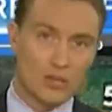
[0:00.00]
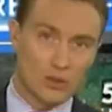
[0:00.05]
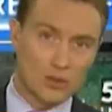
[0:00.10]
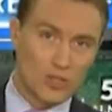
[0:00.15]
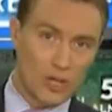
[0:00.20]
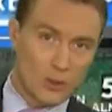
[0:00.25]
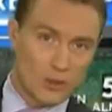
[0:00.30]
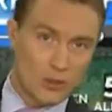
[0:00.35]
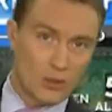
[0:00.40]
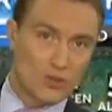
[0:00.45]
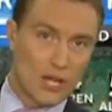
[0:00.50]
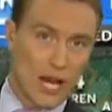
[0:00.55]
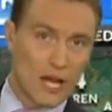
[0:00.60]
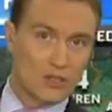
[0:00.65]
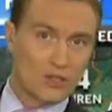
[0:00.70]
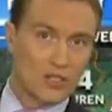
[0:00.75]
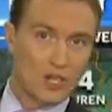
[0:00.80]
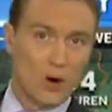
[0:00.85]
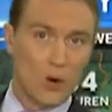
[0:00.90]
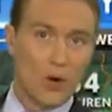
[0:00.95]
So temperatures
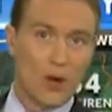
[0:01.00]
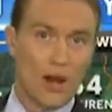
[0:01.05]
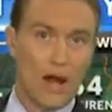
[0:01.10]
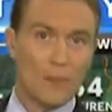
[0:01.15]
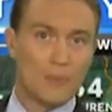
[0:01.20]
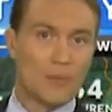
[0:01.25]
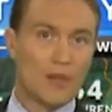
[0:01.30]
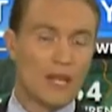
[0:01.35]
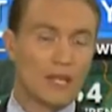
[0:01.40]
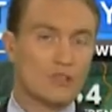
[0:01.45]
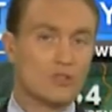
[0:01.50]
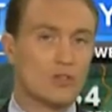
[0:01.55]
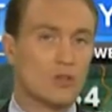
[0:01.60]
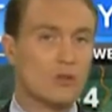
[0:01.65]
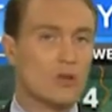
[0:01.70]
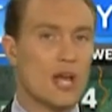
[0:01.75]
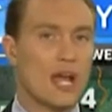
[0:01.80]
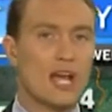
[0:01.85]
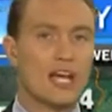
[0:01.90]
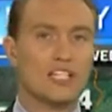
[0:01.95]
actually going up the next
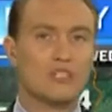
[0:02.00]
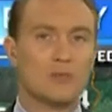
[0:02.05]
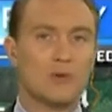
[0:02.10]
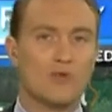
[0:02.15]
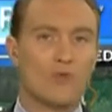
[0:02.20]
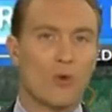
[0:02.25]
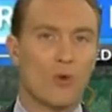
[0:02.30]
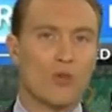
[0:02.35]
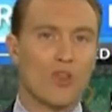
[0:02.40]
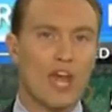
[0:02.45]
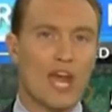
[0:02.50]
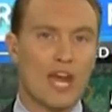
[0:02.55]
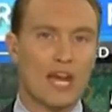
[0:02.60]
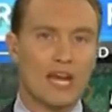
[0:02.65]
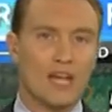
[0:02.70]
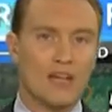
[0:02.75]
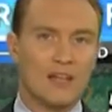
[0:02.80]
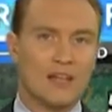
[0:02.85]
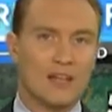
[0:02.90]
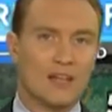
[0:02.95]
two days before
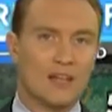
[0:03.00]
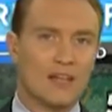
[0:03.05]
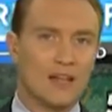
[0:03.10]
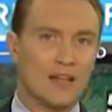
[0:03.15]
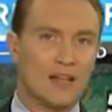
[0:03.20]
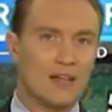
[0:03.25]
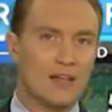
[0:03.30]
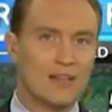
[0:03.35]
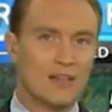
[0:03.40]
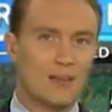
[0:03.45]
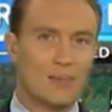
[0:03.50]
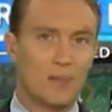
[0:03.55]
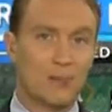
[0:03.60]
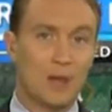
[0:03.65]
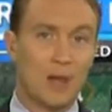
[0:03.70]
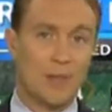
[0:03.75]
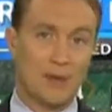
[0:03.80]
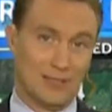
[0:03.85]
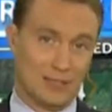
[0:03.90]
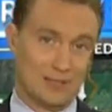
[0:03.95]
they
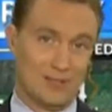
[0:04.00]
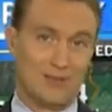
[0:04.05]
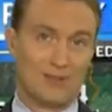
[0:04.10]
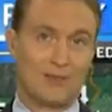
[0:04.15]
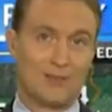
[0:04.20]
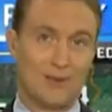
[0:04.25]
plummets.